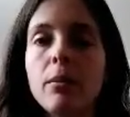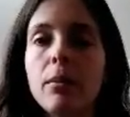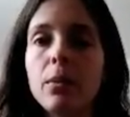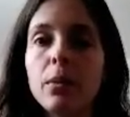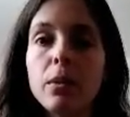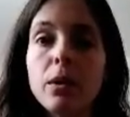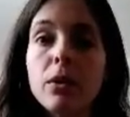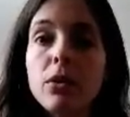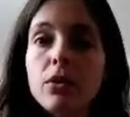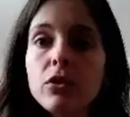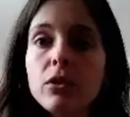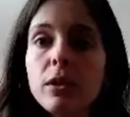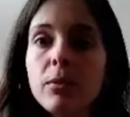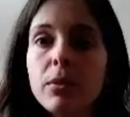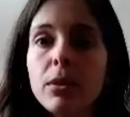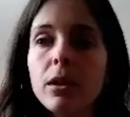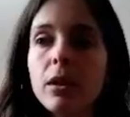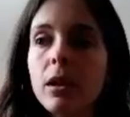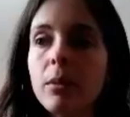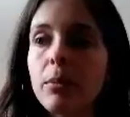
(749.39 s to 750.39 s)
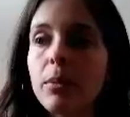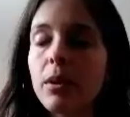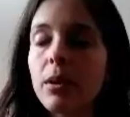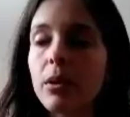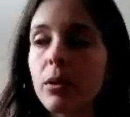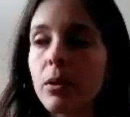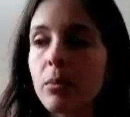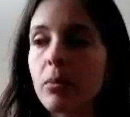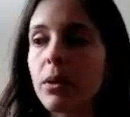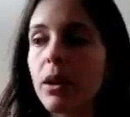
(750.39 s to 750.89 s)
But we usually put up
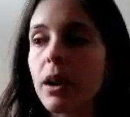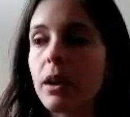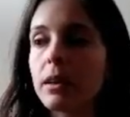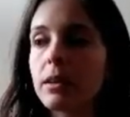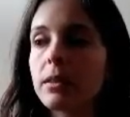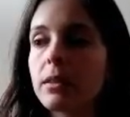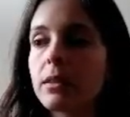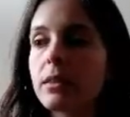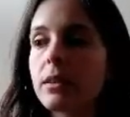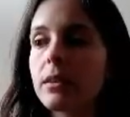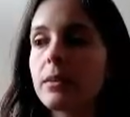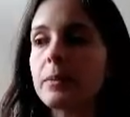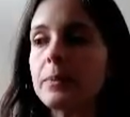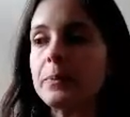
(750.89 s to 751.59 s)
our own blocks.